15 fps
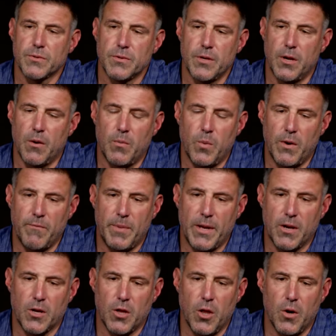You know, we've been
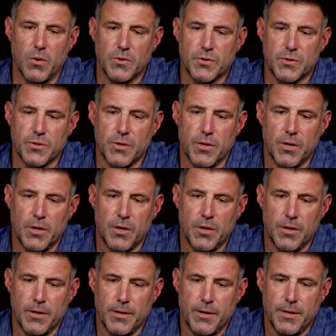close,
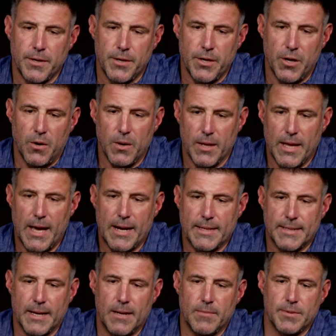you know, a lot of
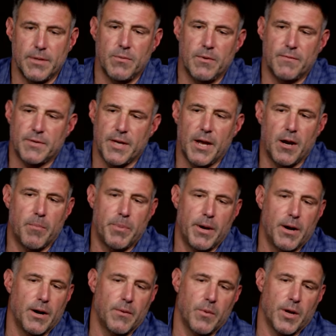times, and we've sat up
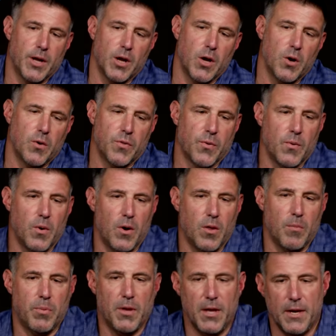here and we could go through all the
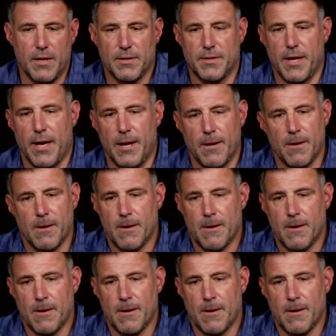plays that,